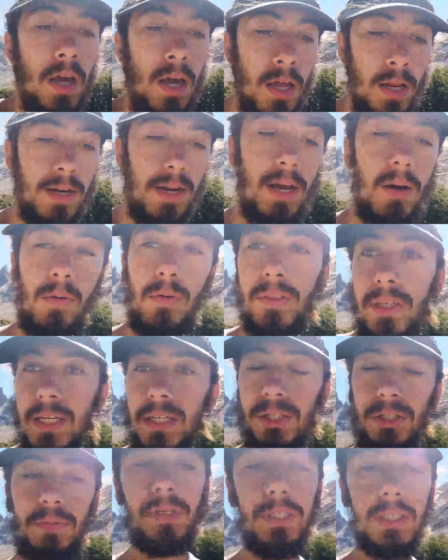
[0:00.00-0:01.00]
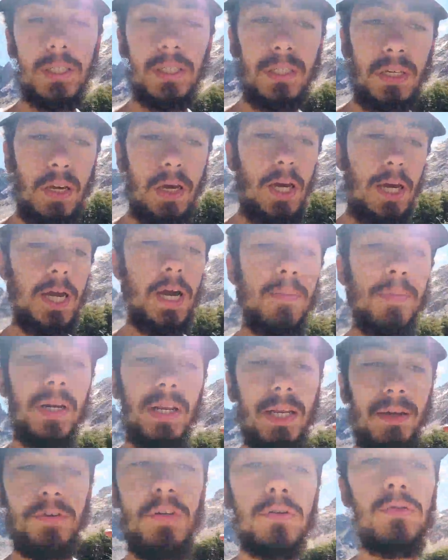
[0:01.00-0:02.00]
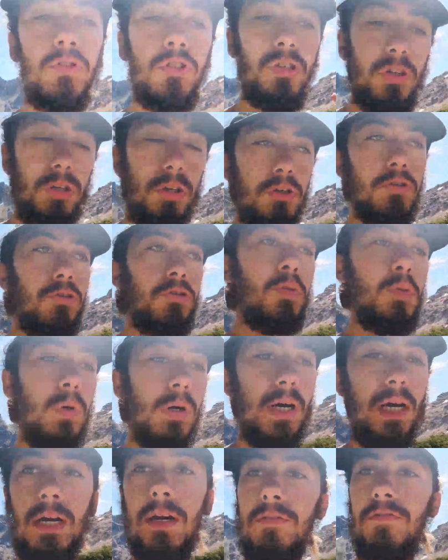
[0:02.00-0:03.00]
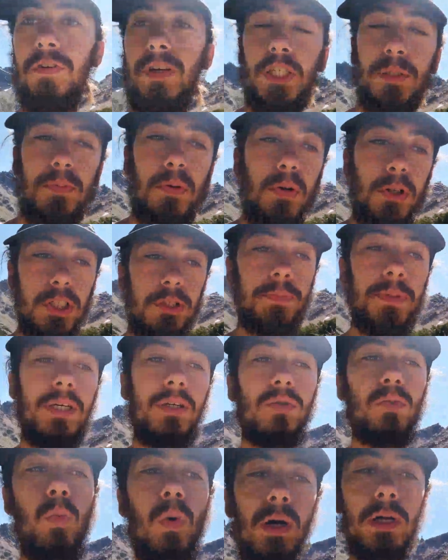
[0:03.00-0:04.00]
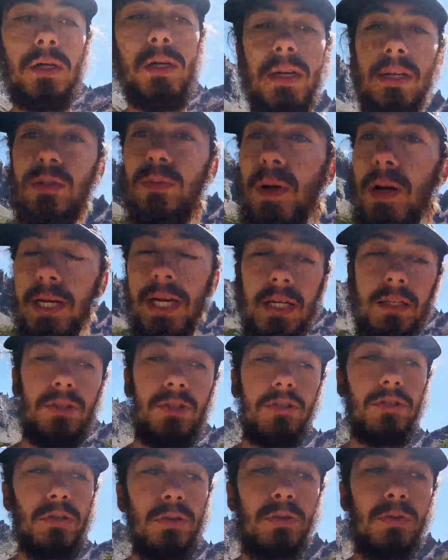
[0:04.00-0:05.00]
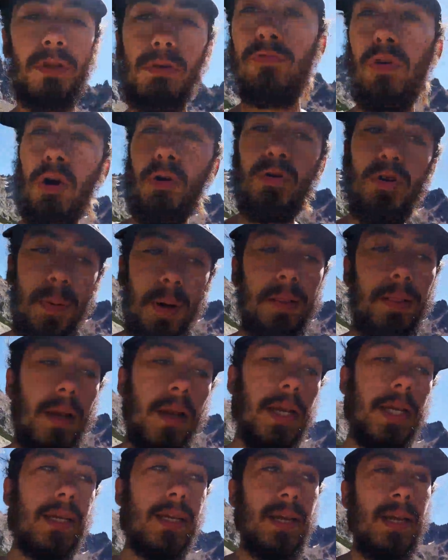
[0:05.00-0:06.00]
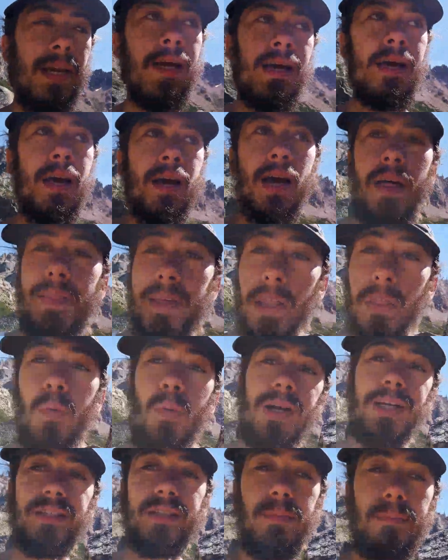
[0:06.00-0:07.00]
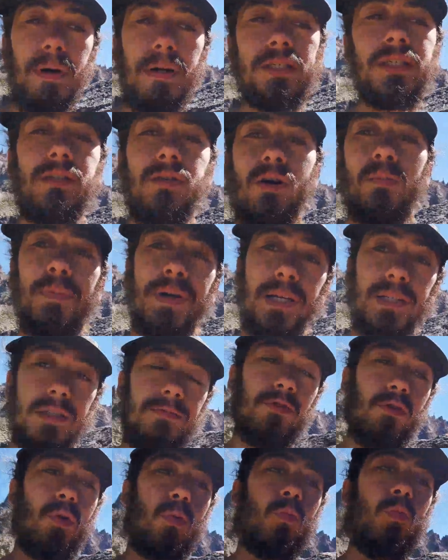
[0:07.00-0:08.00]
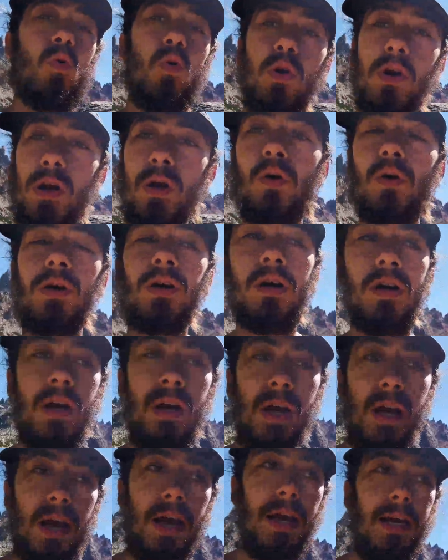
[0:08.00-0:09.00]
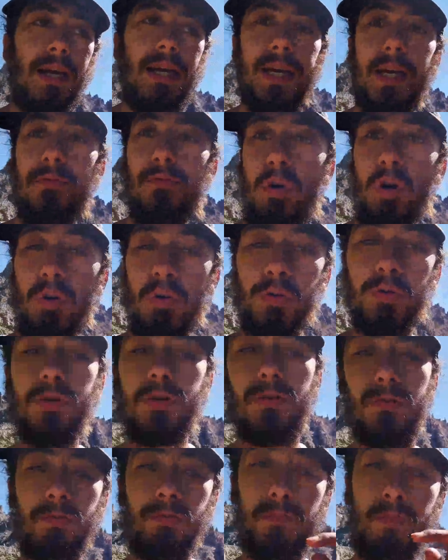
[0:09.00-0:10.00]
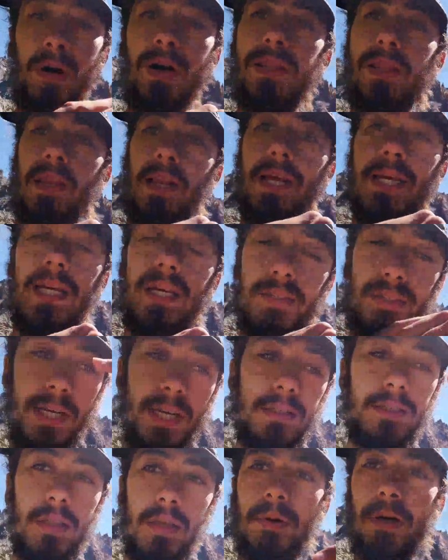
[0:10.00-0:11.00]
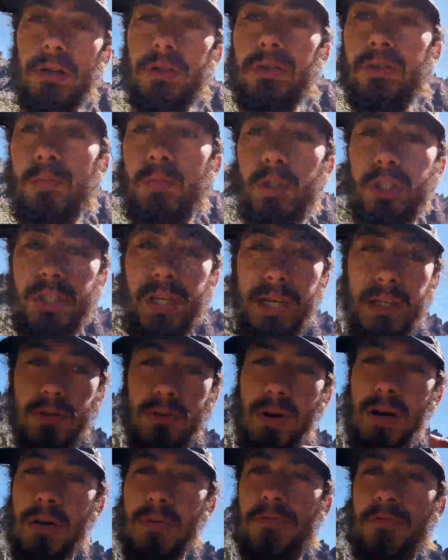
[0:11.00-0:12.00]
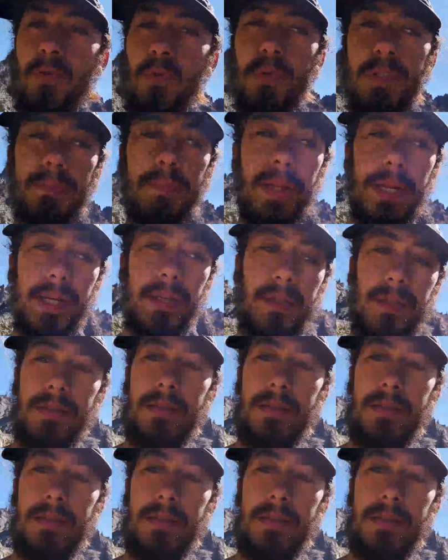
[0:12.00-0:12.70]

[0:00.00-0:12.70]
Now the issue is I'm going to give you 2 finish points, because one is when I get to the road by the lake, and the other one is the bus stop, because I've got to walk along a road by the lake to get to the bus stop, which takes around 40 minutes.